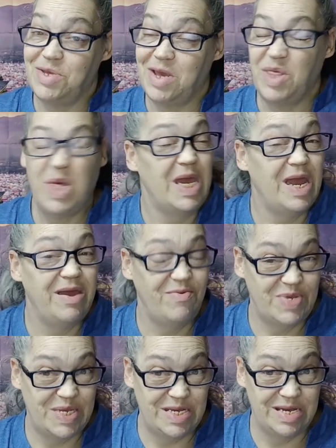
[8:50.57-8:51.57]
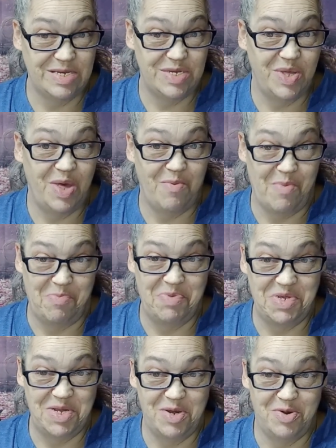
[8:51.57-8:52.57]
I think I have 6 of them
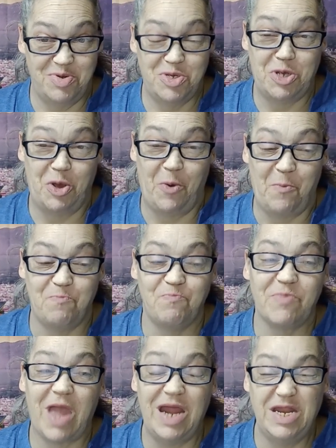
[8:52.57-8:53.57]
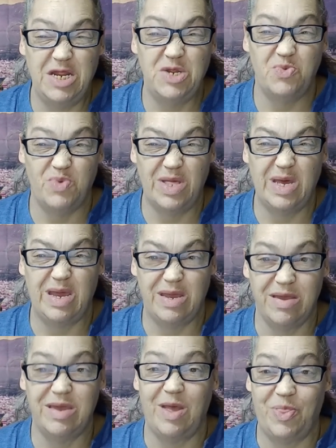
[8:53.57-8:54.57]
upstairs. So I need to really
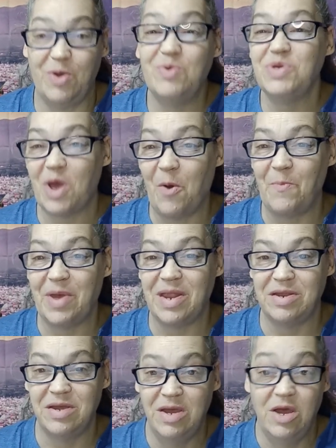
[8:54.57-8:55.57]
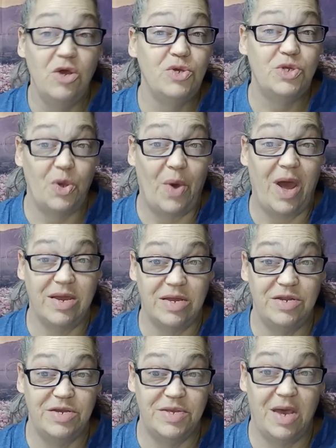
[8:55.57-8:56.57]
get those open so I can
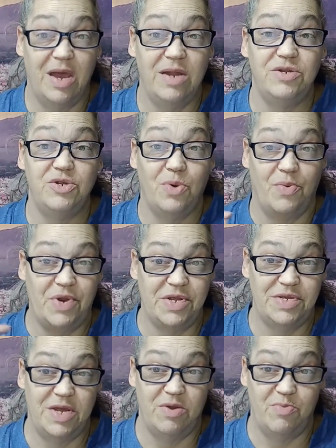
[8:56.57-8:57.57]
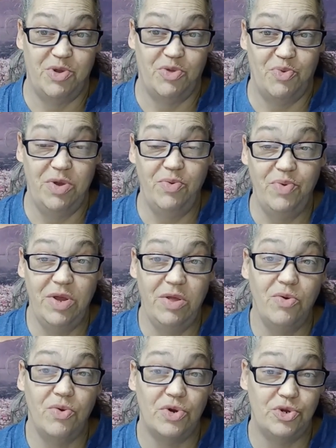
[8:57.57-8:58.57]
decide, do I want to send them to the Real
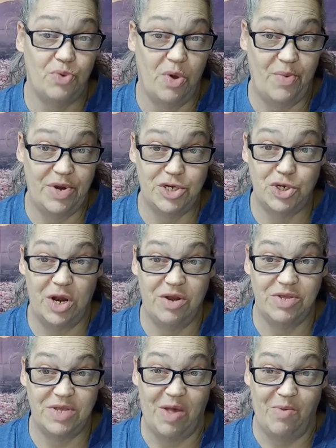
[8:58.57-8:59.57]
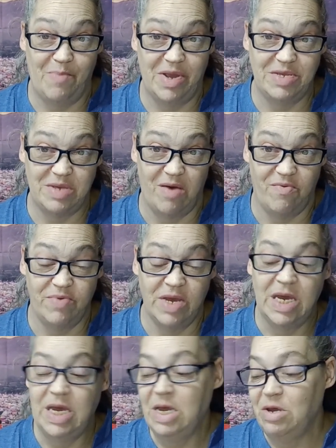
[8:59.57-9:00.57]
or do I want to try to sell them myself?
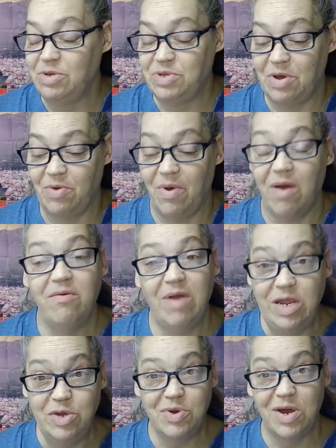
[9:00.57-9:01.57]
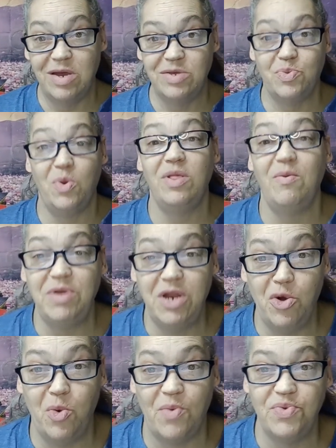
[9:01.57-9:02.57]
So, all right, you guys, well, let me
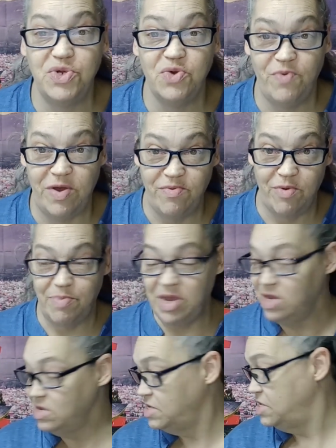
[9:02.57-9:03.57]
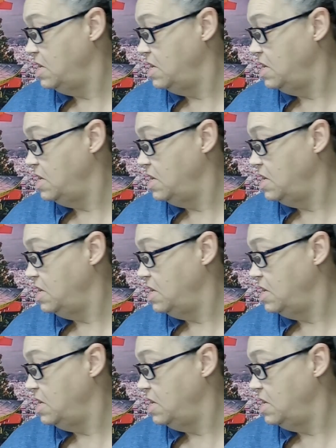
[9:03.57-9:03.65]
know. What was your favorite piece?